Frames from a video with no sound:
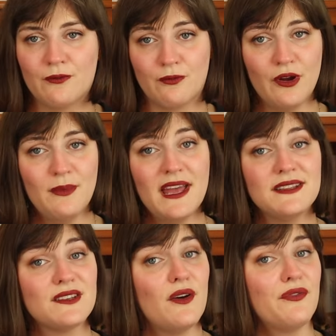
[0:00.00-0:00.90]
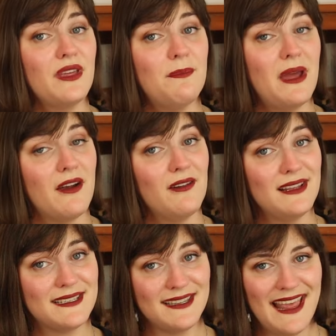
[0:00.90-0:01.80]
Romance of the
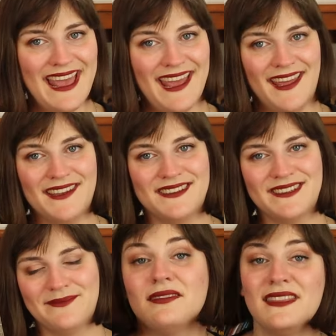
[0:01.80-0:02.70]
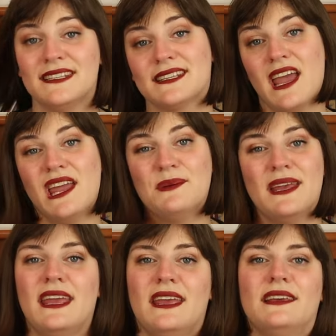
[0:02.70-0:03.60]
Perilous Land. This game
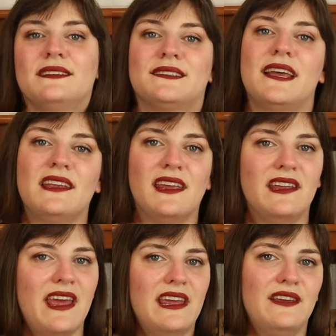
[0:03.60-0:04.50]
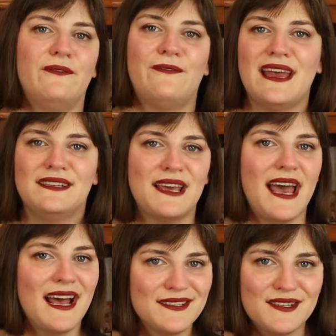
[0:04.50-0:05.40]
is set in a
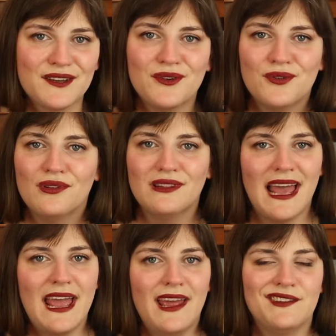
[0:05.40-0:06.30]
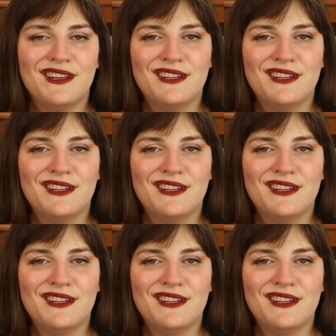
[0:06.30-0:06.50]
fantastical land